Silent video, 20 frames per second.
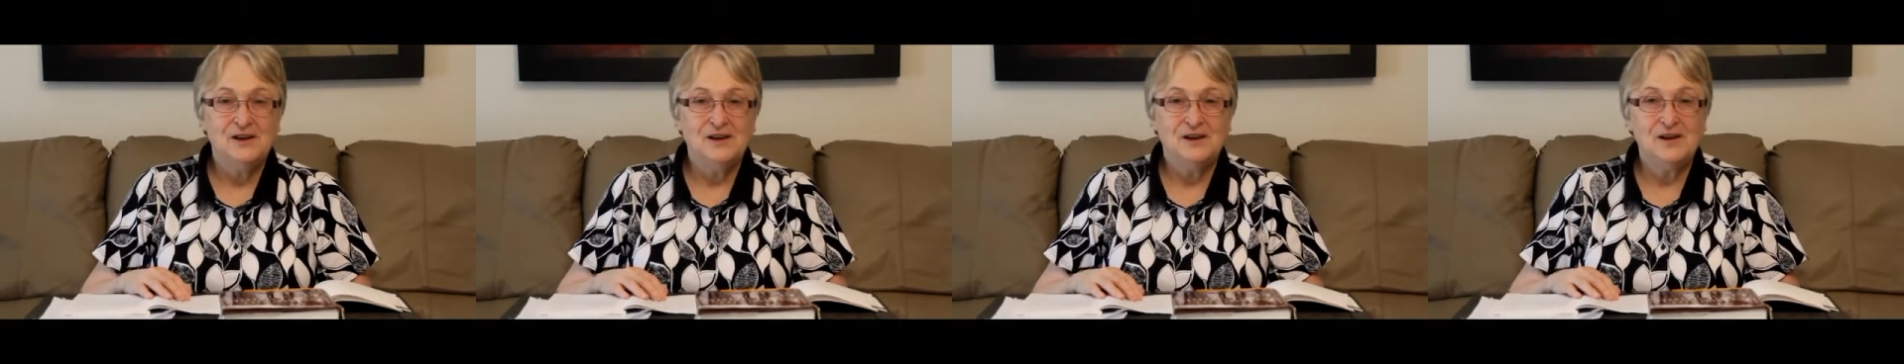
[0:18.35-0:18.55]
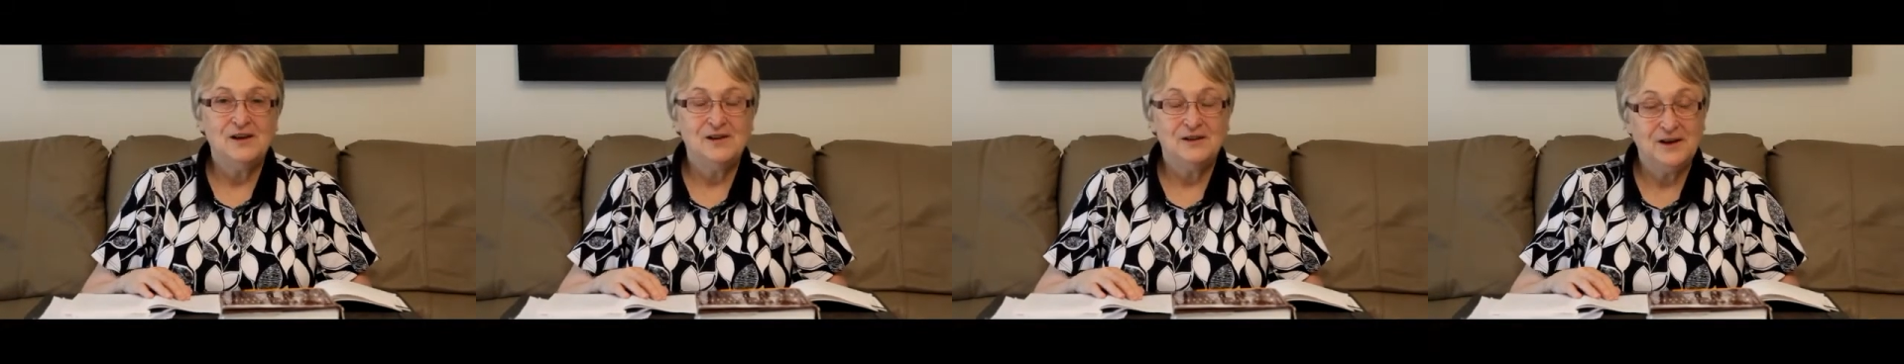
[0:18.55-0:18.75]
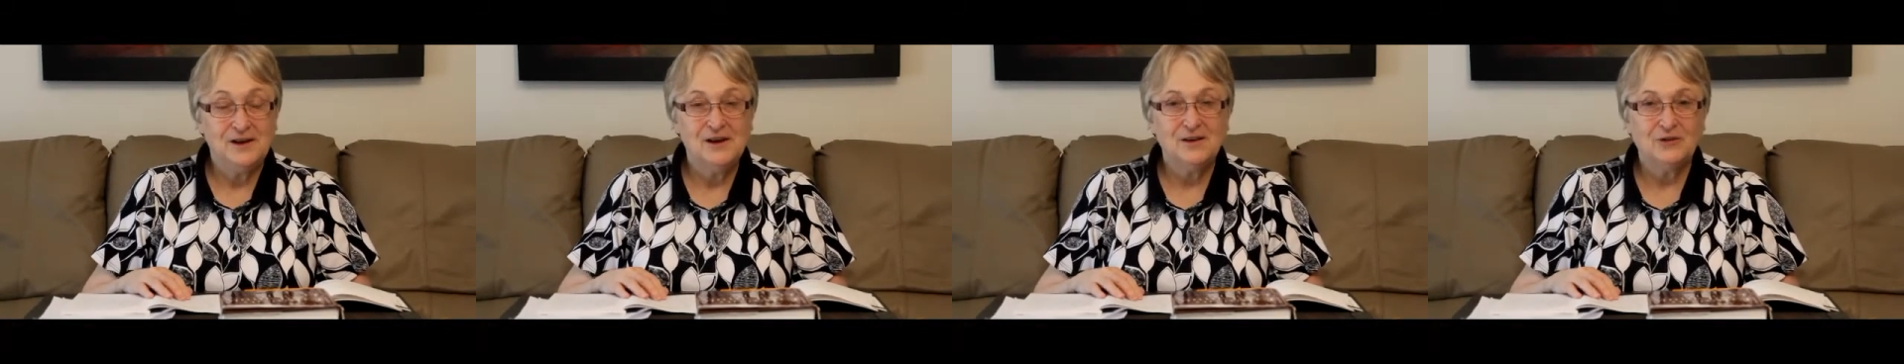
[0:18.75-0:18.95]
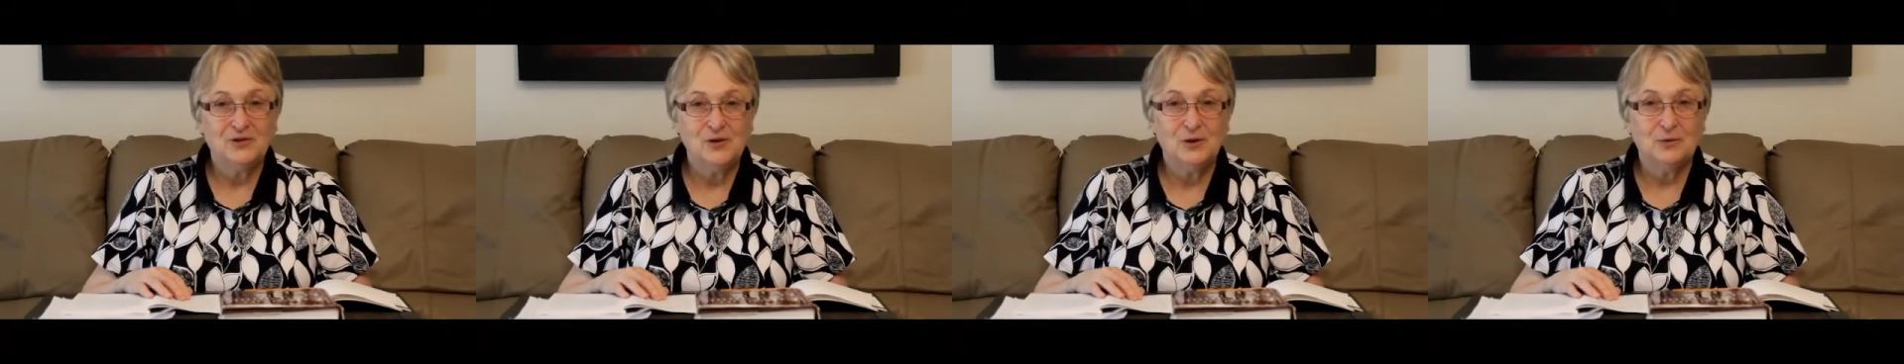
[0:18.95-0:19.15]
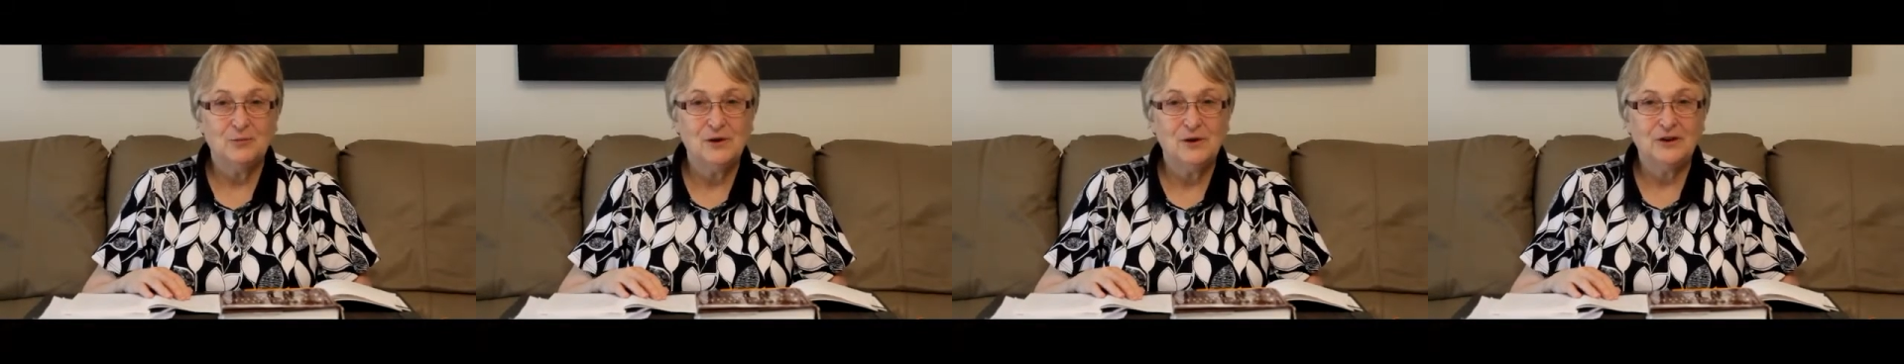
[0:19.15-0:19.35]
at
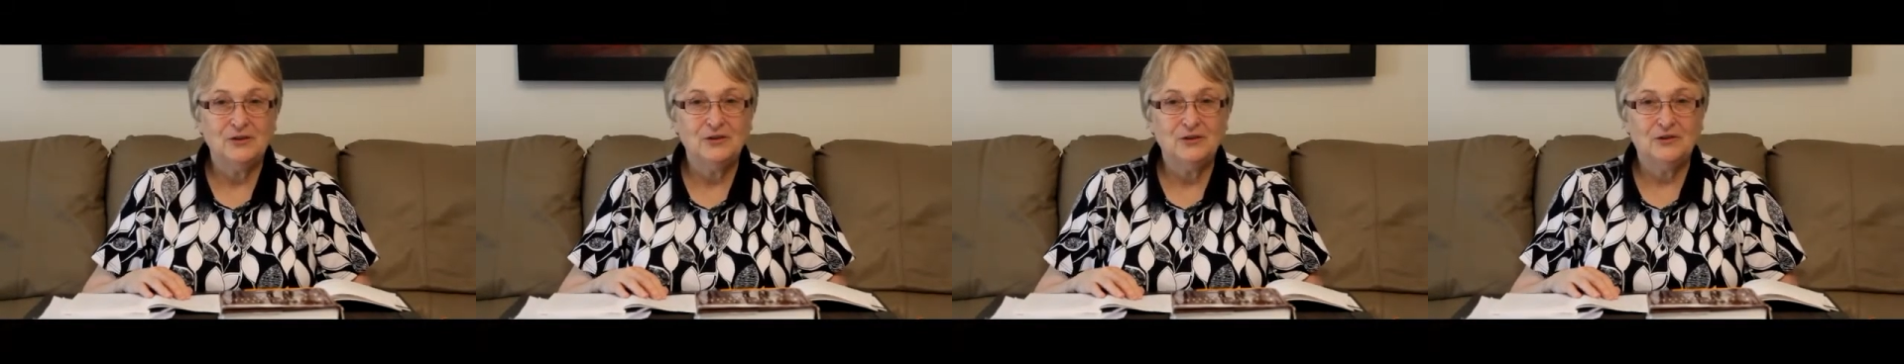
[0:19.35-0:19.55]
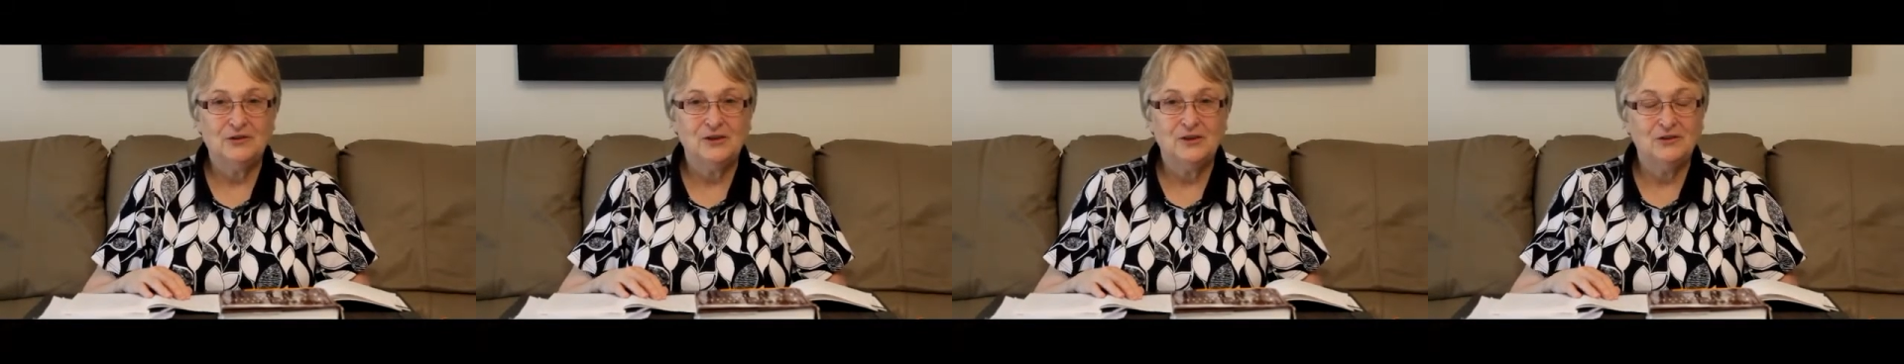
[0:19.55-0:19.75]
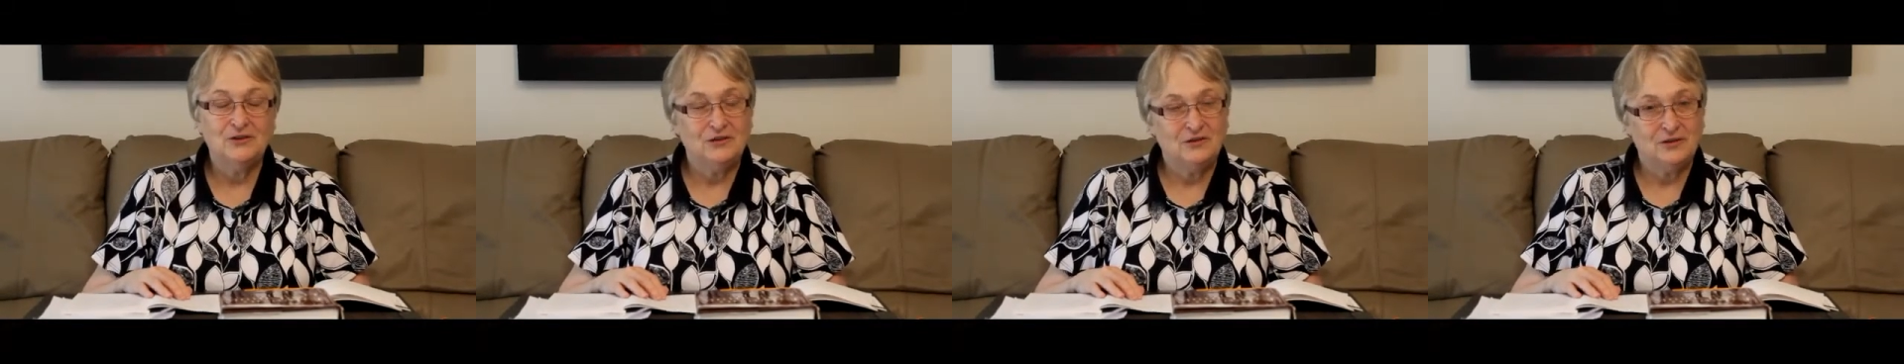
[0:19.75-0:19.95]
their best and